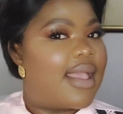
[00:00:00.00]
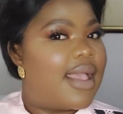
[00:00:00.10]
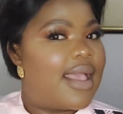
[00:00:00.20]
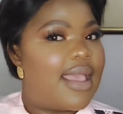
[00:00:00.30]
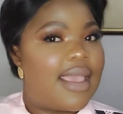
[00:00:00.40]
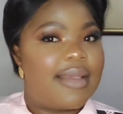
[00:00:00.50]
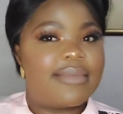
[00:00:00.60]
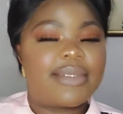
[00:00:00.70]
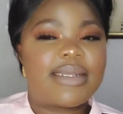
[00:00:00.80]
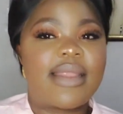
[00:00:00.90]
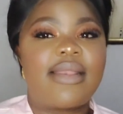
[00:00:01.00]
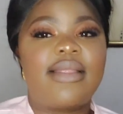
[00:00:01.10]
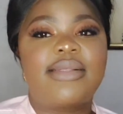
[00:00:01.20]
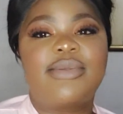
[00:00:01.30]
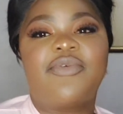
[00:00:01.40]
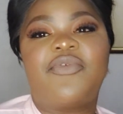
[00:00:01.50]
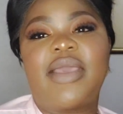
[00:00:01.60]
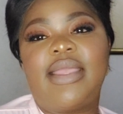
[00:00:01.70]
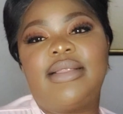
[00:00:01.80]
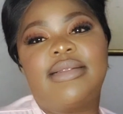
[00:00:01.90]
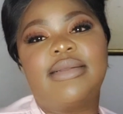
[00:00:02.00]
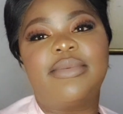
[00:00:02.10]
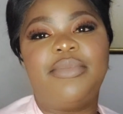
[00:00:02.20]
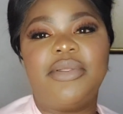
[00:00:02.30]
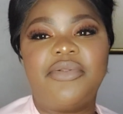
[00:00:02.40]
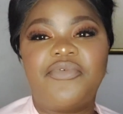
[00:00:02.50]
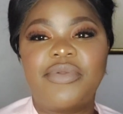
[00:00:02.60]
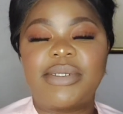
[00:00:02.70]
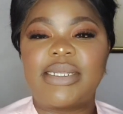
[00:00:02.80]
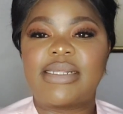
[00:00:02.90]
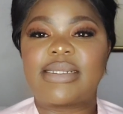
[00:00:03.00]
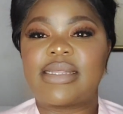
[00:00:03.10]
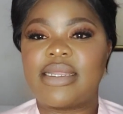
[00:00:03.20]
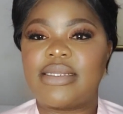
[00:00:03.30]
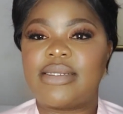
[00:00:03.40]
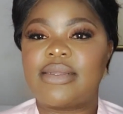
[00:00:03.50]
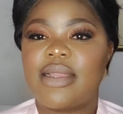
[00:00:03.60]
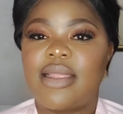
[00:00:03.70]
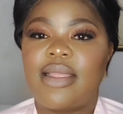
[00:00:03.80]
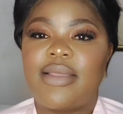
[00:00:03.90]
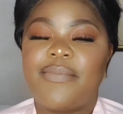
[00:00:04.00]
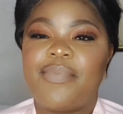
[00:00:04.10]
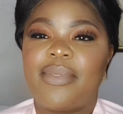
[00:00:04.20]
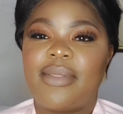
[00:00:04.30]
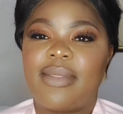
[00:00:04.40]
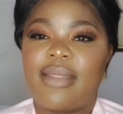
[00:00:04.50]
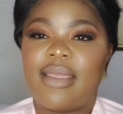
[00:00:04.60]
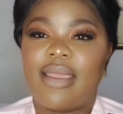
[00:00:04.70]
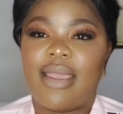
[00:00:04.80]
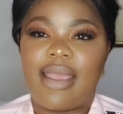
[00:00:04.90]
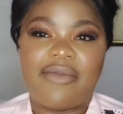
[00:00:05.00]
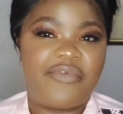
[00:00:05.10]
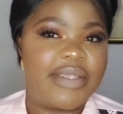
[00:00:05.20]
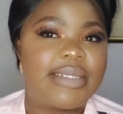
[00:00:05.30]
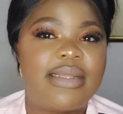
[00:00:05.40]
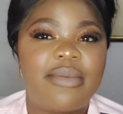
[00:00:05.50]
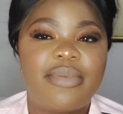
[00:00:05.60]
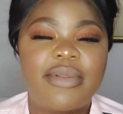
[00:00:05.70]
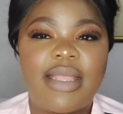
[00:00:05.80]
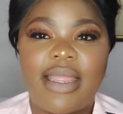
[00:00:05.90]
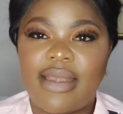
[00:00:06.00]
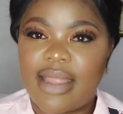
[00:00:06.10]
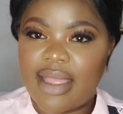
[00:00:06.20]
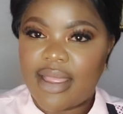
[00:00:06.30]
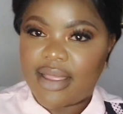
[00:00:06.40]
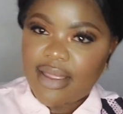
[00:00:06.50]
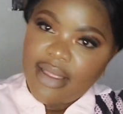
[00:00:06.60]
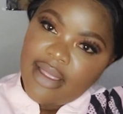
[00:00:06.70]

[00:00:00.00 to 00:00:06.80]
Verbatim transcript: i am struggling to find beautiful shirts that are fashionable and are